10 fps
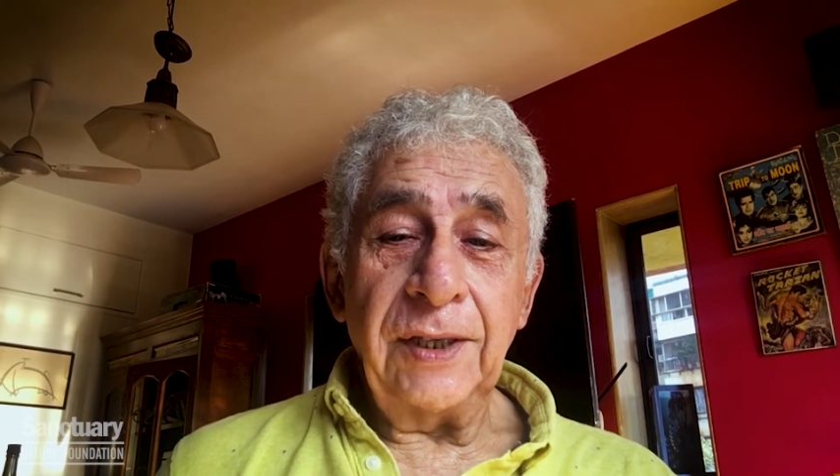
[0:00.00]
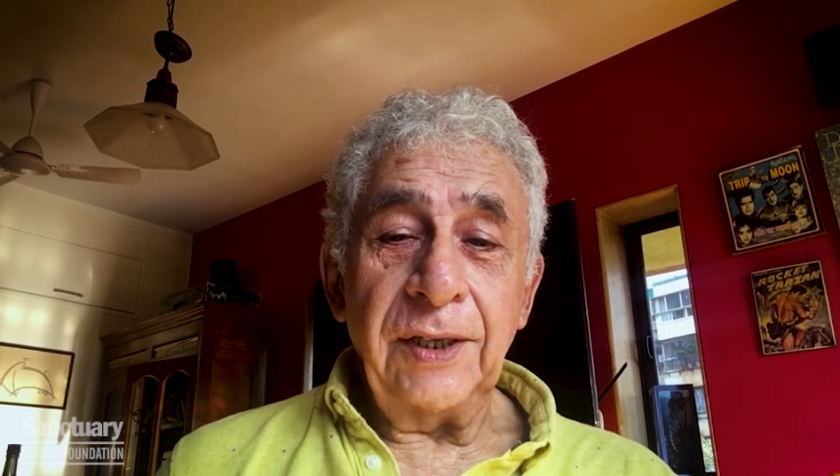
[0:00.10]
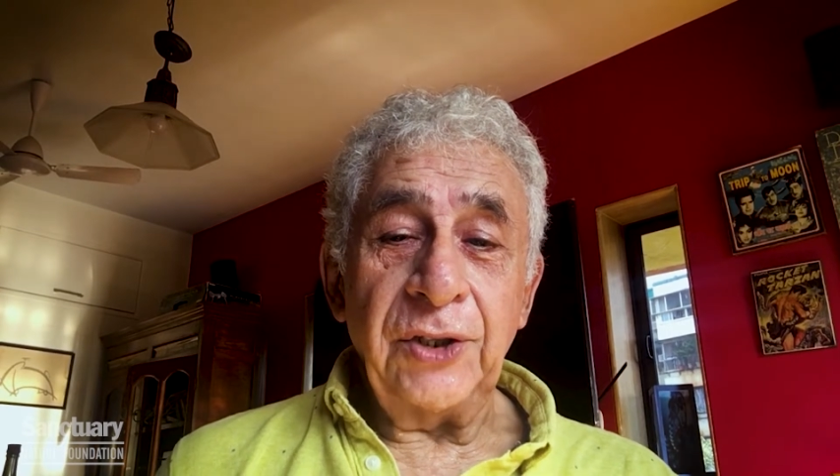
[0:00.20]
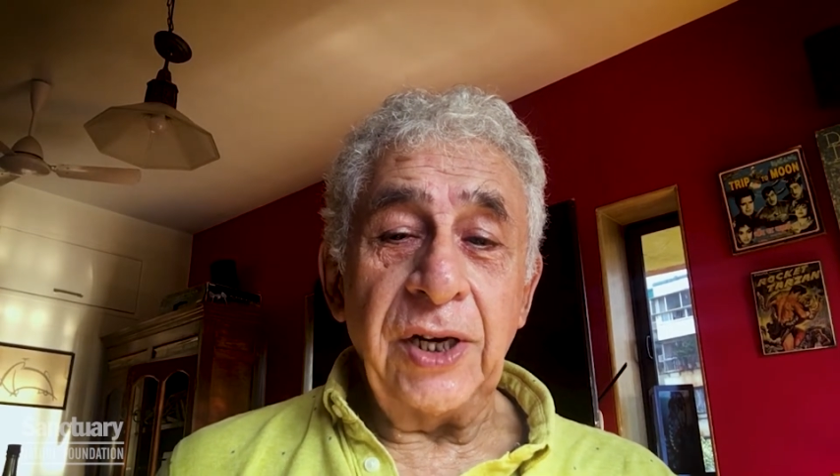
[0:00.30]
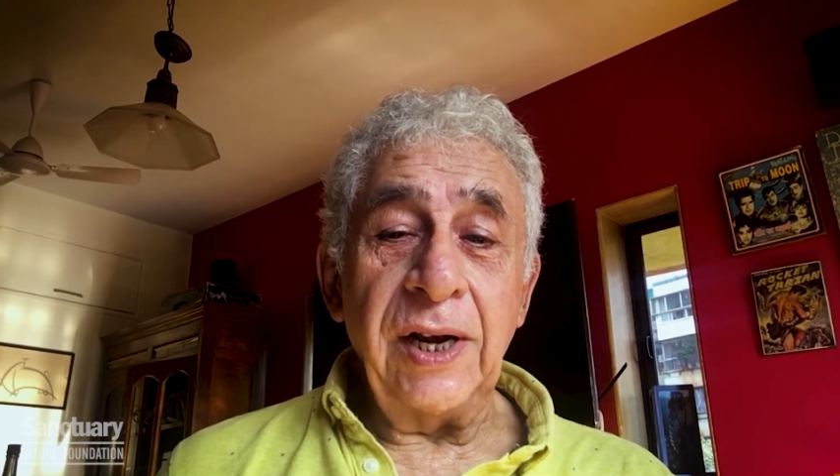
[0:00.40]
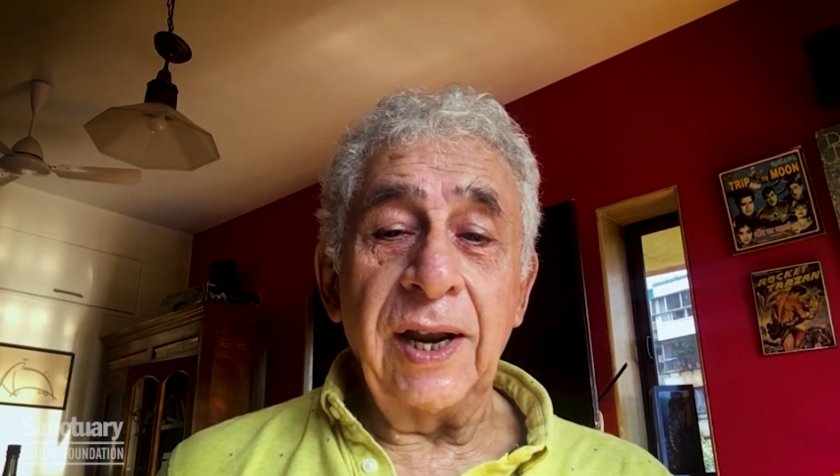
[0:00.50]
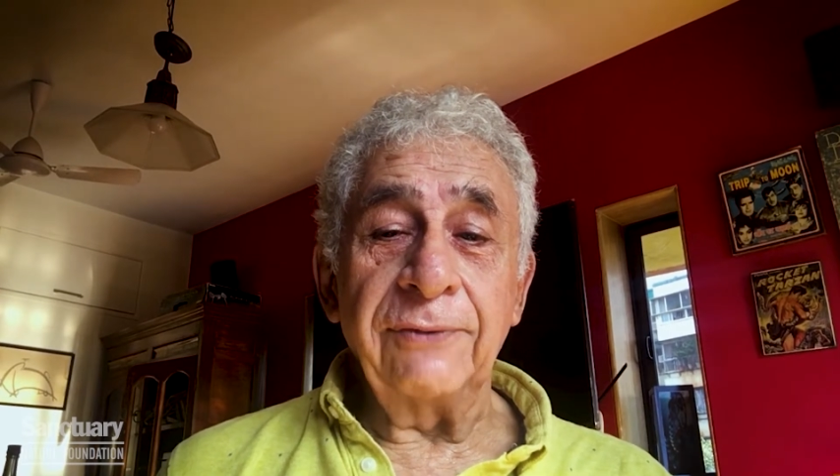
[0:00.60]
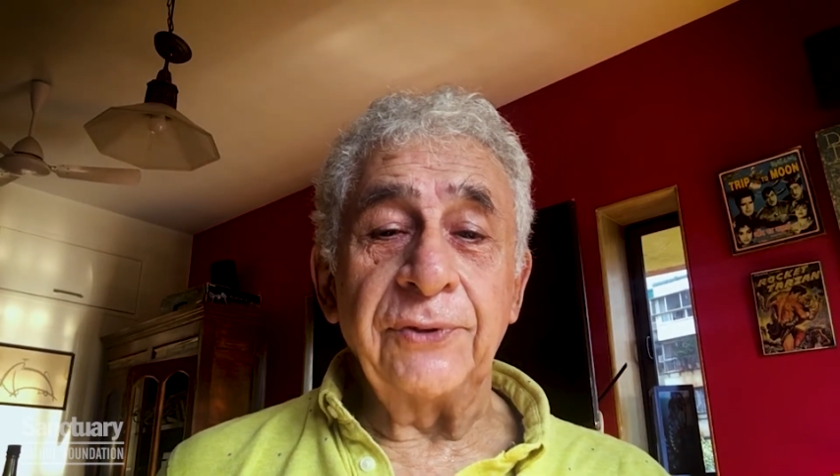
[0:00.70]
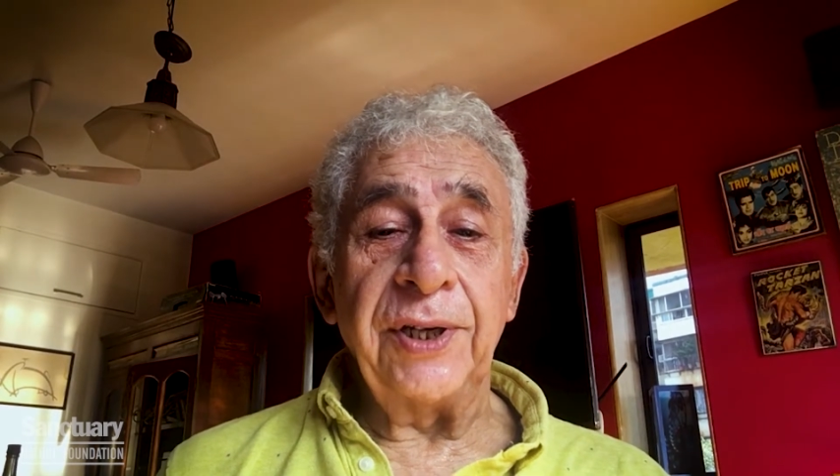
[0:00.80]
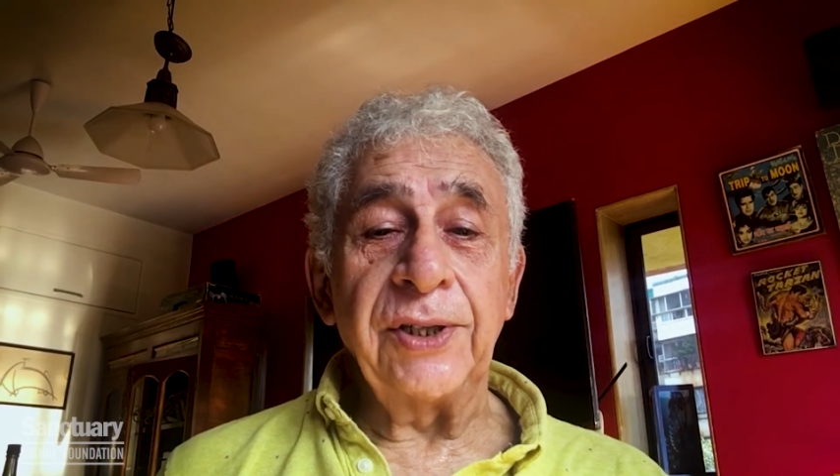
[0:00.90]
She
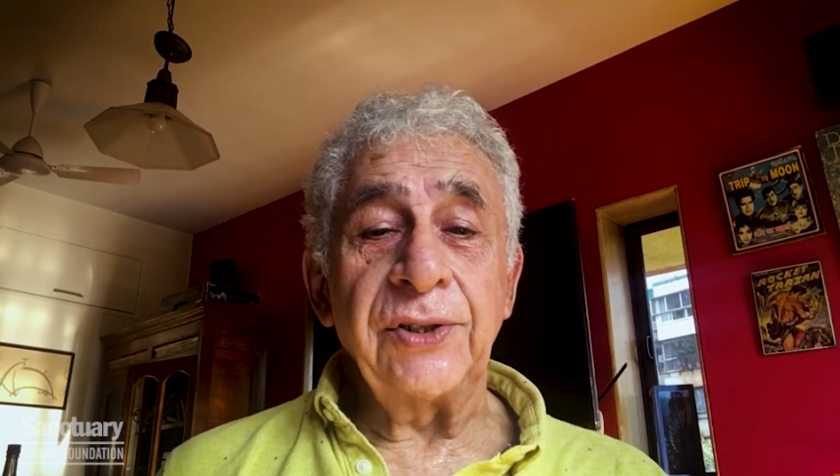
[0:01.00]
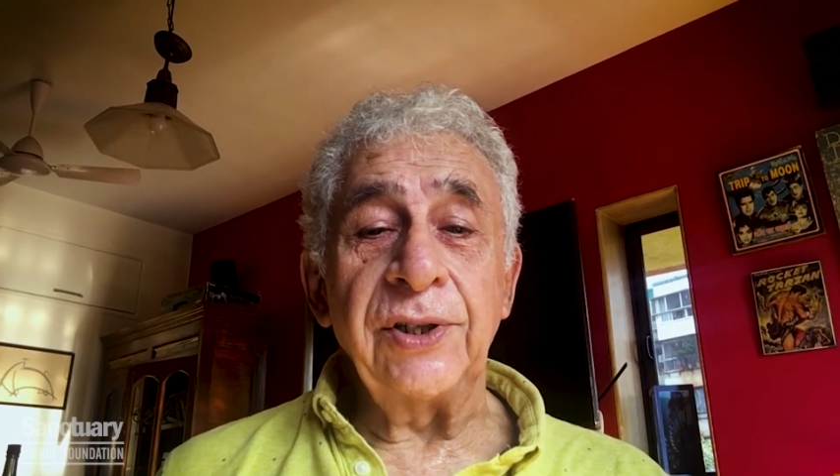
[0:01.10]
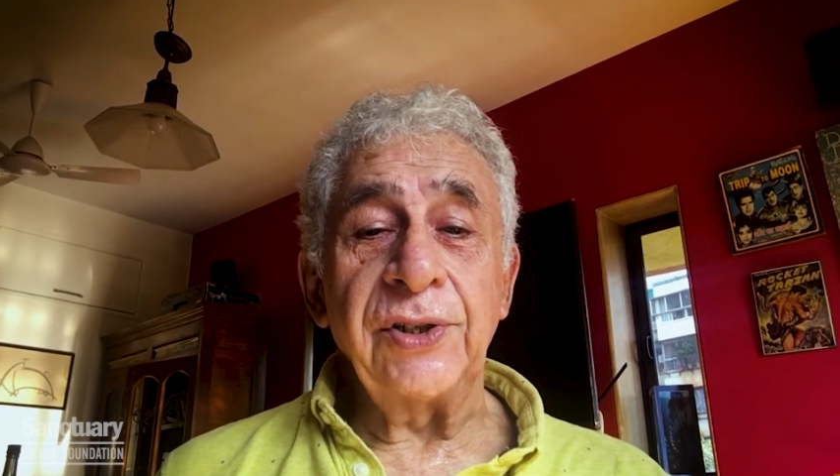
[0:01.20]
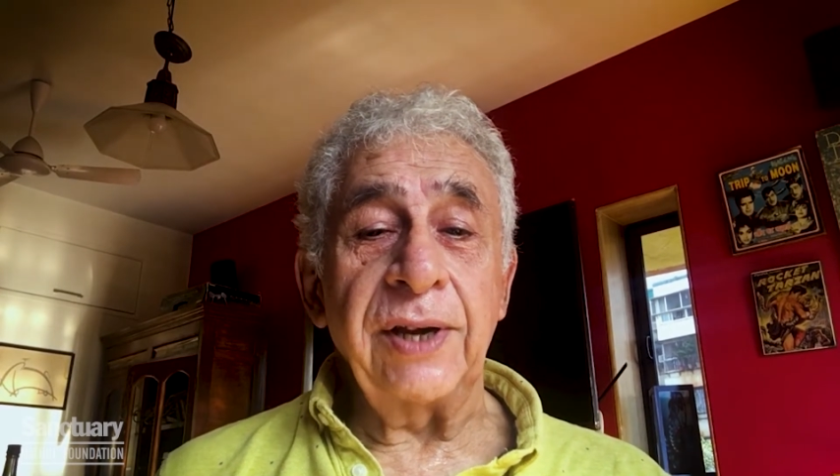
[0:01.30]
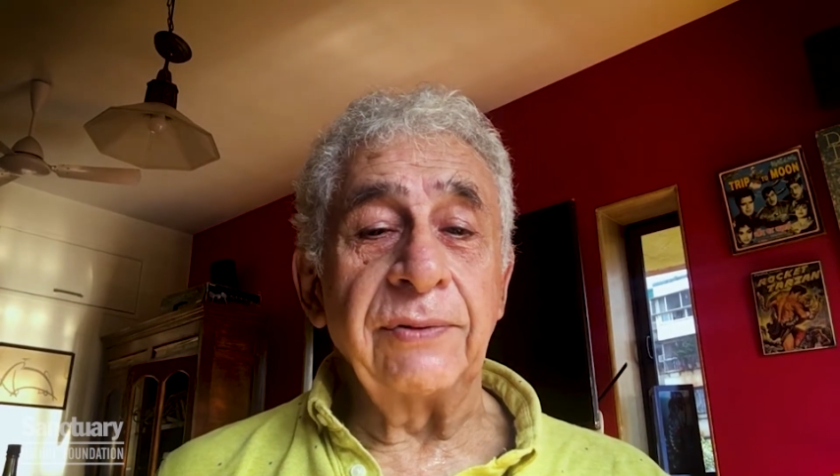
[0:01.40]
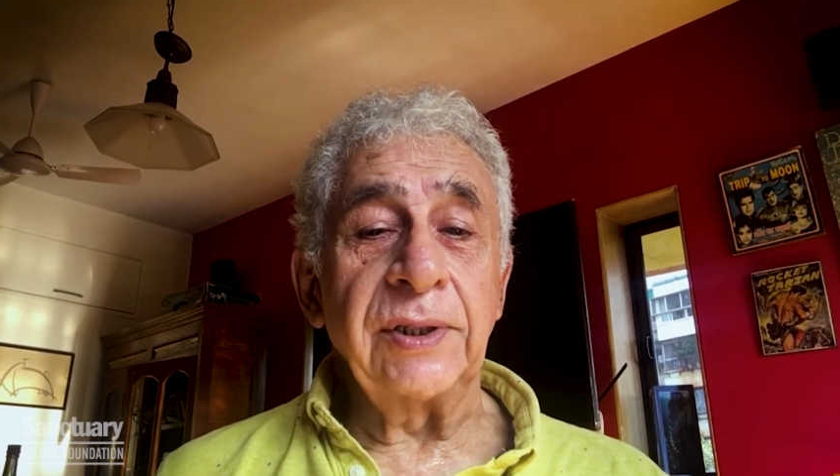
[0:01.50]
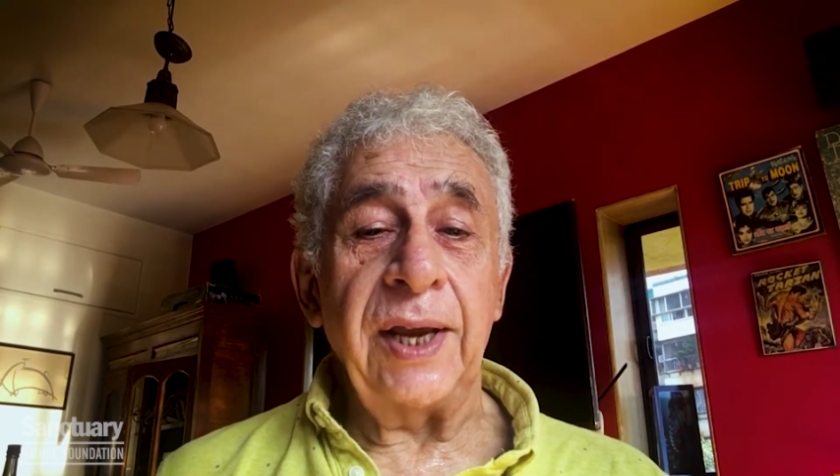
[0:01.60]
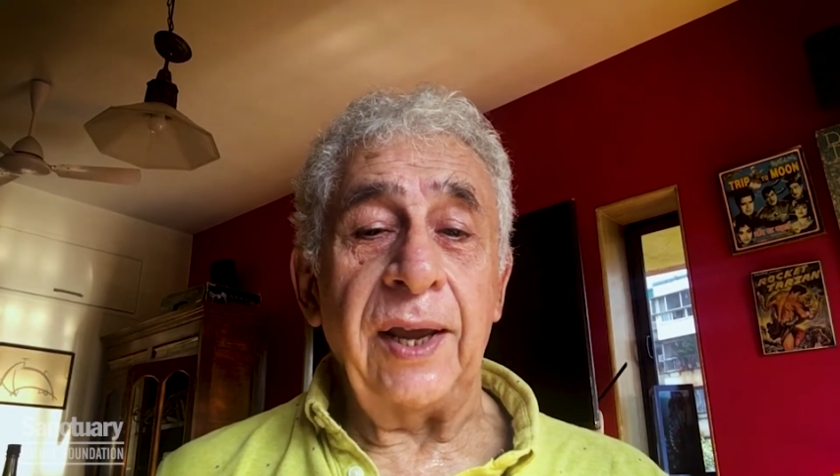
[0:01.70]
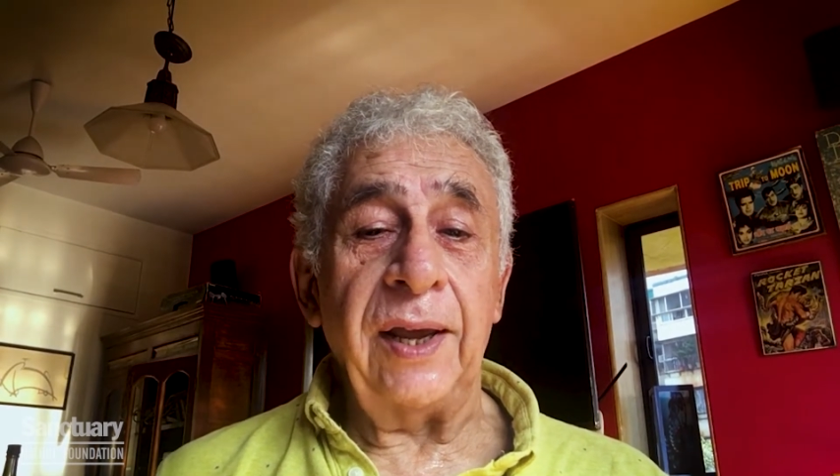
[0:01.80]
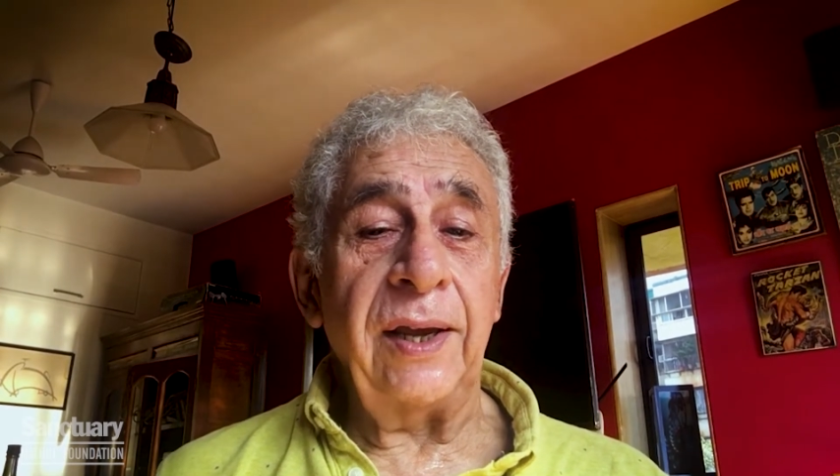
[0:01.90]
loved his disheveled
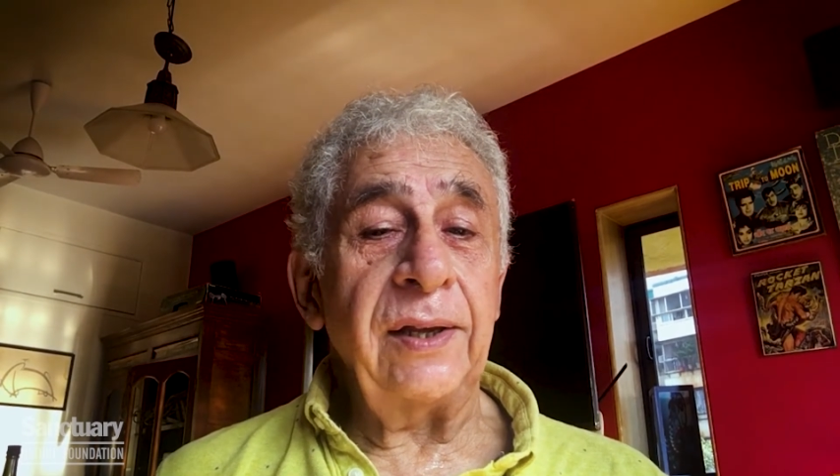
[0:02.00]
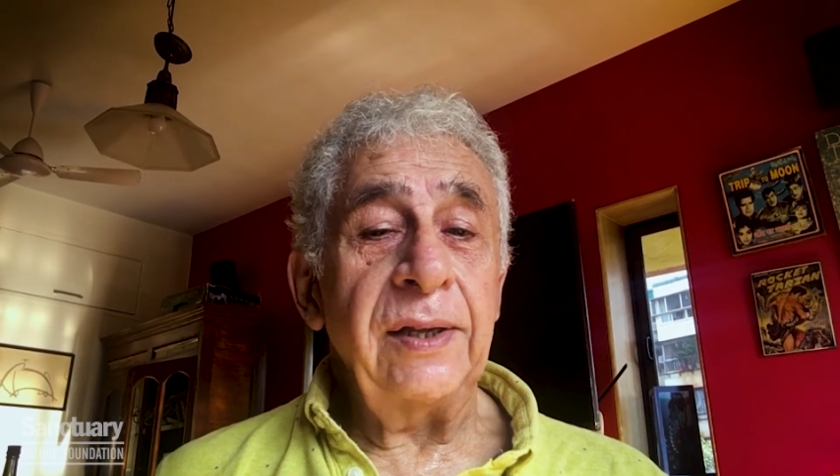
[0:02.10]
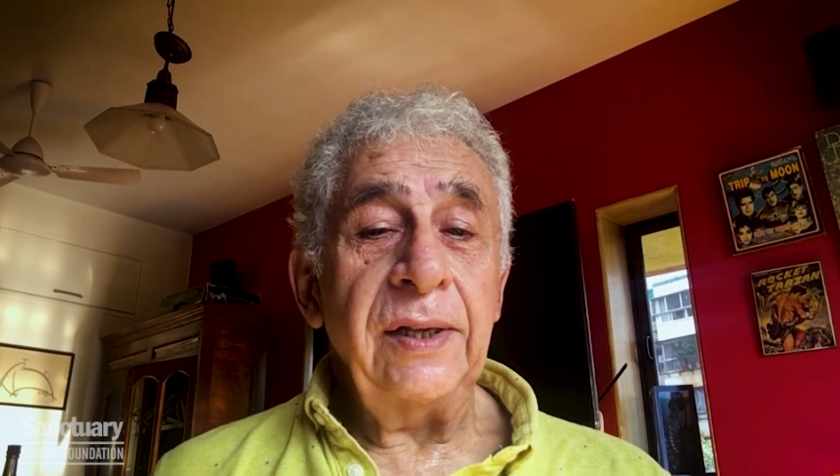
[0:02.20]
hair,